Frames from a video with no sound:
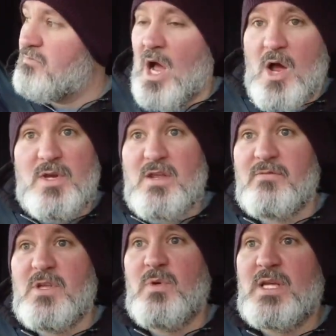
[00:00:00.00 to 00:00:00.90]
only a
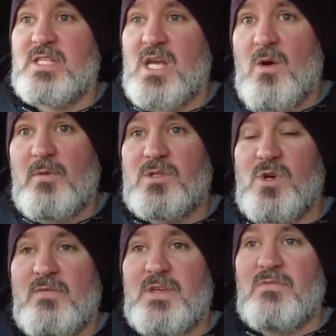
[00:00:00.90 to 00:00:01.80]
few weeks ago I was
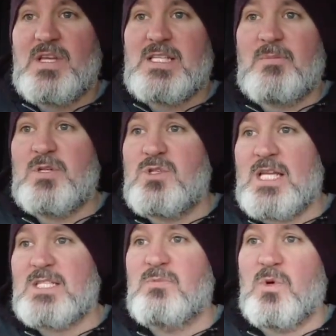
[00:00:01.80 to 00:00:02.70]
driving a VW
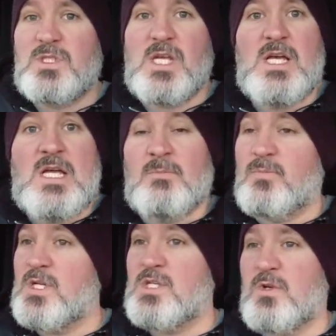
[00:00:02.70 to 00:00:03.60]
Transporter.
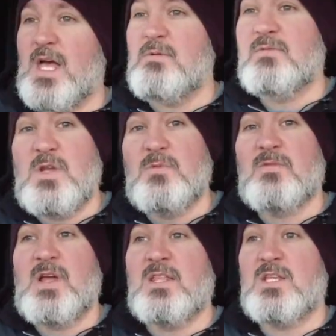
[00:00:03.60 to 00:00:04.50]
Pretty sure that review will
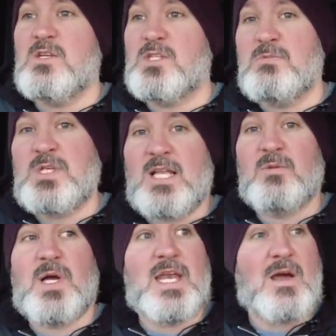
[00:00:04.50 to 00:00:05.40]
have hit the YouTube channel
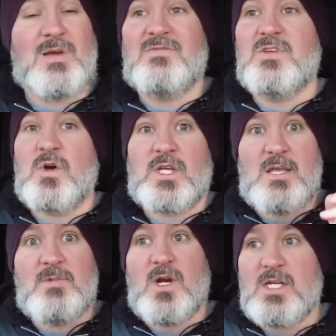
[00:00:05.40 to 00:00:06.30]
by now. If not,
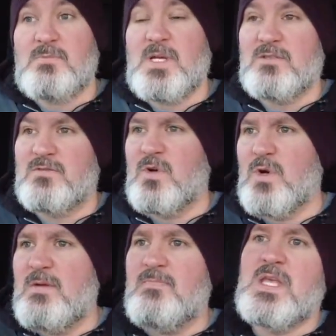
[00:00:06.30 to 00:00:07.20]
keep your eyes peeled
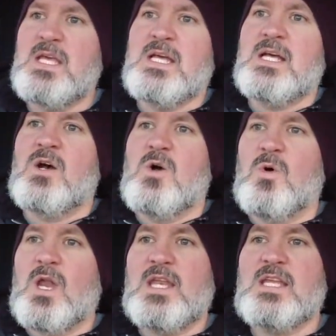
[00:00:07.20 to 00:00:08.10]
for it.
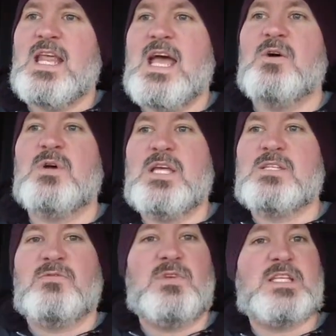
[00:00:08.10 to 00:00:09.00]
All I need now
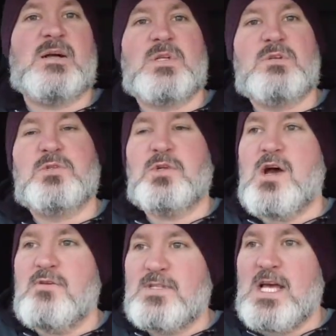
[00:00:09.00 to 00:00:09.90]
is a VW
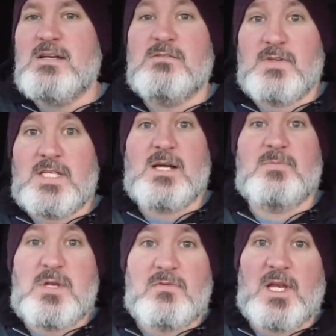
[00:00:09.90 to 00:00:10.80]
Crafter.
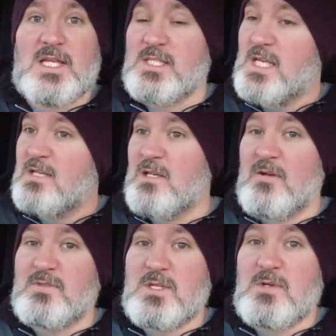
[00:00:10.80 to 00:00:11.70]
VW, if you're listening,
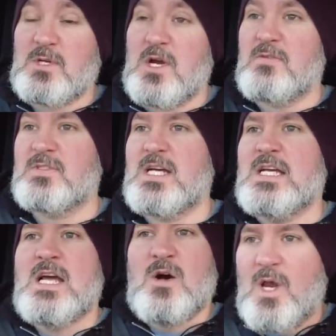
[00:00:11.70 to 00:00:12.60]
love to do a Crafter.
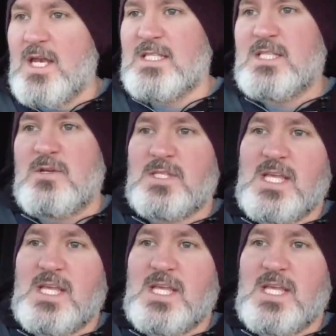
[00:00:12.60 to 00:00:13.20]
All I need to do is